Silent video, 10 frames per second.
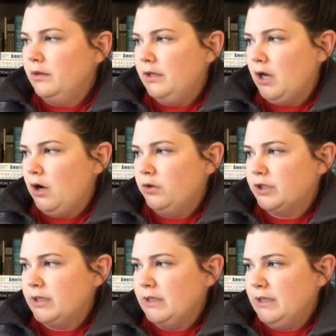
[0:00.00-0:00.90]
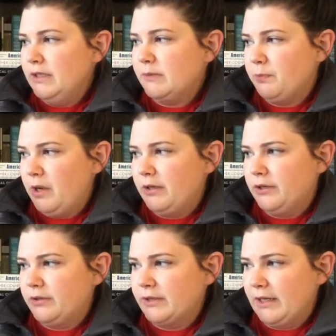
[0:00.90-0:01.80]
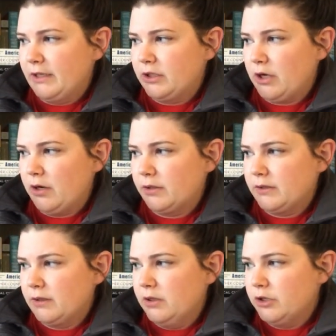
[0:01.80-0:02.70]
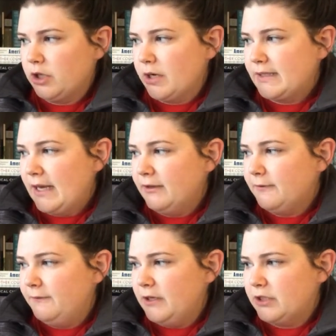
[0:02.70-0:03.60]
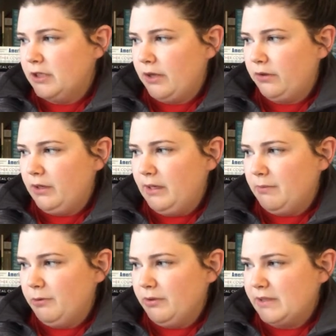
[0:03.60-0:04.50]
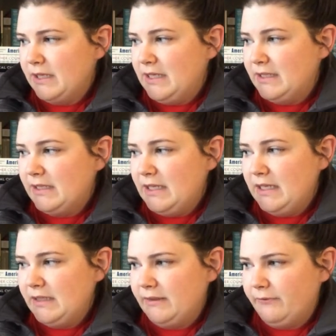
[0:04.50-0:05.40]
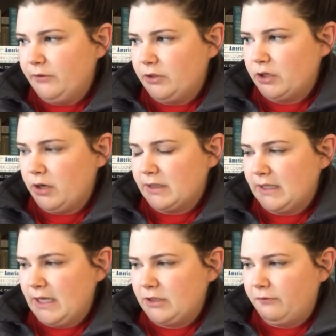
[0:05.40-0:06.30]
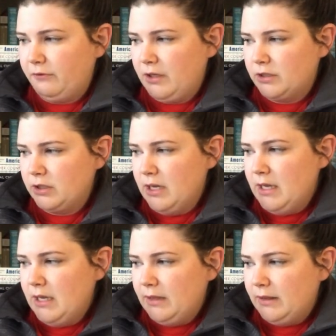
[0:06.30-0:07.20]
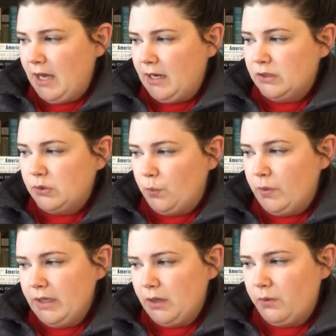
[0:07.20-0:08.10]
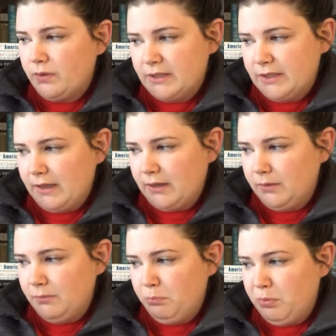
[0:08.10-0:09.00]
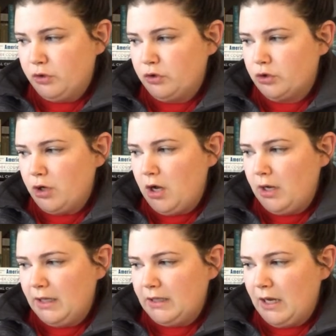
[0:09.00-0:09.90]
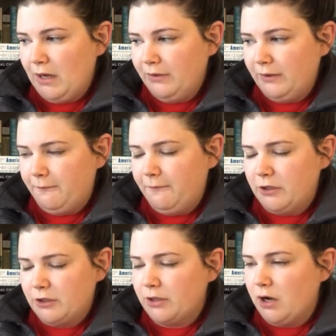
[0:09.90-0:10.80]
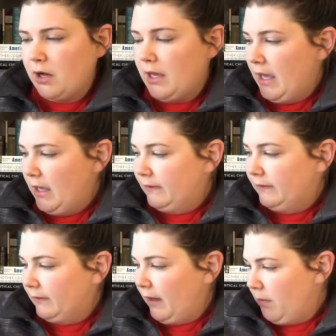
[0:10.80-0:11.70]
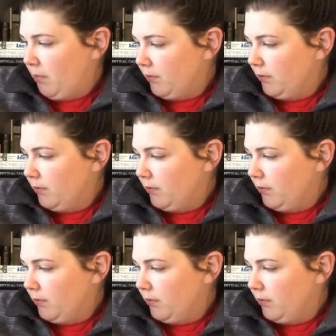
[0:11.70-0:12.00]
The ocean needs predators like sharks. Sharks hunt fish and other animals. It is easy for a shark to catch a fish that is weak or sick, but strong and healthy fish escape.